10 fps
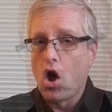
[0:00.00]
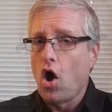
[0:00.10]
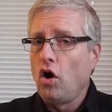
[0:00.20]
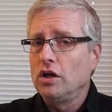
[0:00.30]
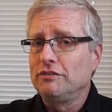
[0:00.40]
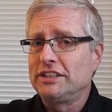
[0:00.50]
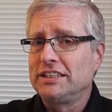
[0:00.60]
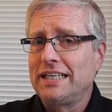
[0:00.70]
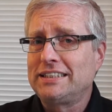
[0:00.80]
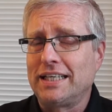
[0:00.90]
All of his
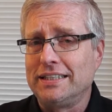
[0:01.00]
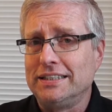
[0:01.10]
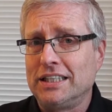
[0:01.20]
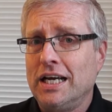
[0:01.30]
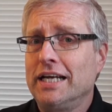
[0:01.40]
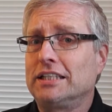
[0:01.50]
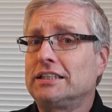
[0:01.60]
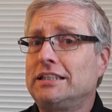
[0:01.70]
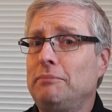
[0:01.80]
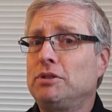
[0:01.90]
knights, that is,
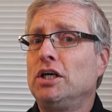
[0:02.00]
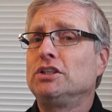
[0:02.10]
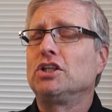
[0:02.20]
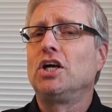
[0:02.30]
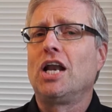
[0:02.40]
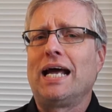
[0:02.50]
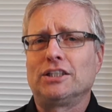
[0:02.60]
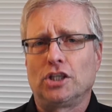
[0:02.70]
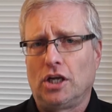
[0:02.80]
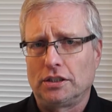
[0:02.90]
except Sir
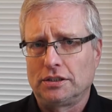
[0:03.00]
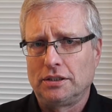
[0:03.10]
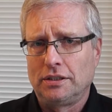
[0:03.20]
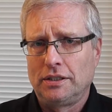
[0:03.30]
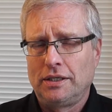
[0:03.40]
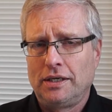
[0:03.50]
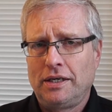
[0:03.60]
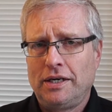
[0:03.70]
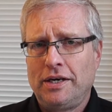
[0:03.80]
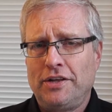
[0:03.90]
Lancelot.
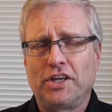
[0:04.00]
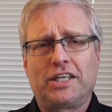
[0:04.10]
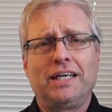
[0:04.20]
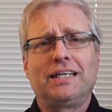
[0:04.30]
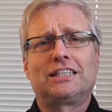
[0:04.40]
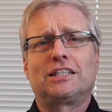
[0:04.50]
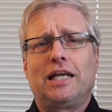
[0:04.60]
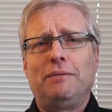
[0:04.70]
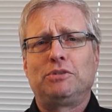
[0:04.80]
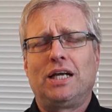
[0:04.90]
The king
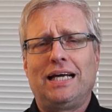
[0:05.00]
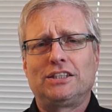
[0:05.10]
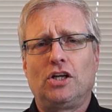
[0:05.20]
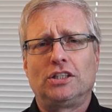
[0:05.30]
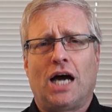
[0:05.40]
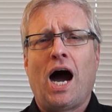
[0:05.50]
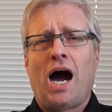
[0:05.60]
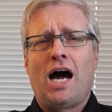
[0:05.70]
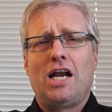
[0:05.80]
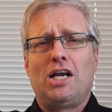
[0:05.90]
exclaimed to Lancelot,
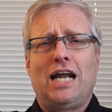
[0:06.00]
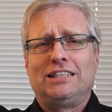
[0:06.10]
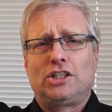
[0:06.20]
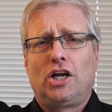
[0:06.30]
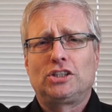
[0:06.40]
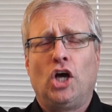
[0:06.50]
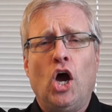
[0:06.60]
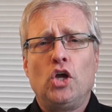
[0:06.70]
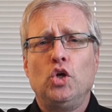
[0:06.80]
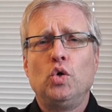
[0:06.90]
"Ah, Lancelot,
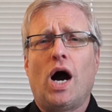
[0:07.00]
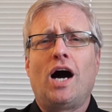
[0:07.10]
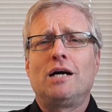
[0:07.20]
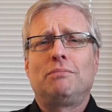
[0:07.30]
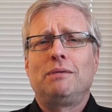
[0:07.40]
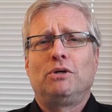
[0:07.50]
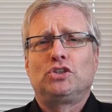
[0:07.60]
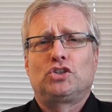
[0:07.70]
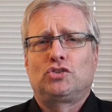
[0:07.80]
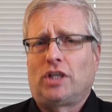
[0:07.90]
you are my
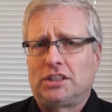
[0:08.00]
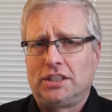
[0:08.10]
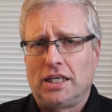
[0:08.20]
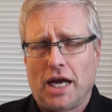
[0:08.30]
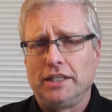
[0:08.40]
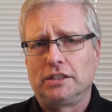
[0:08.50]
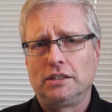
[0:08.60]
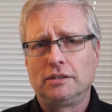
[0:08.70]
most trusted knight."